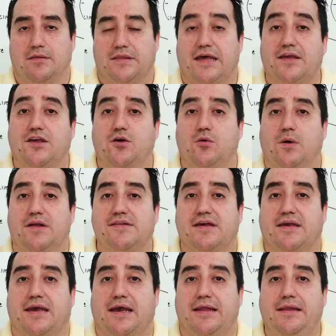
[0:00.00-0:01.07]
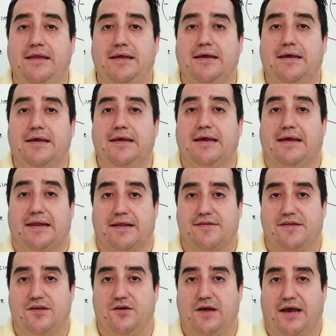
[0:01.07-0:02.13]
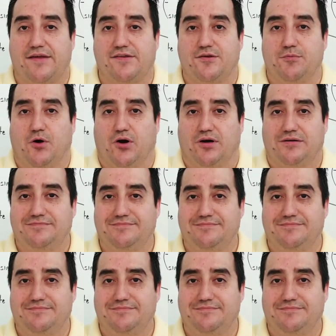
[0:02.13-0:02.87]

Thank you once again, and I'll see you guys tomorrow.